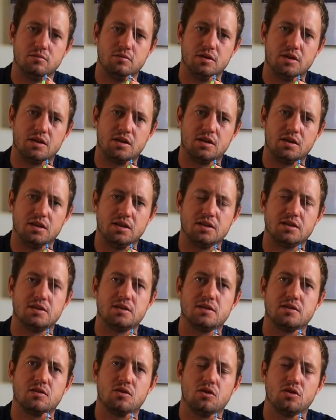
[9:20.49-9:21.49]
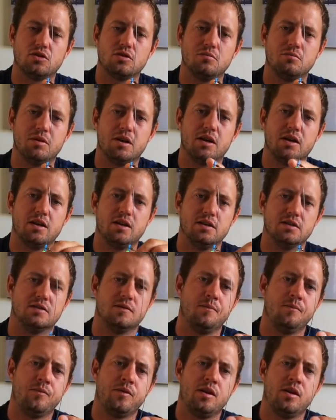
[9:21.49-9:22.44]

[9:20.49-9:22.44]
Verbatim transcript: with this cotton bud is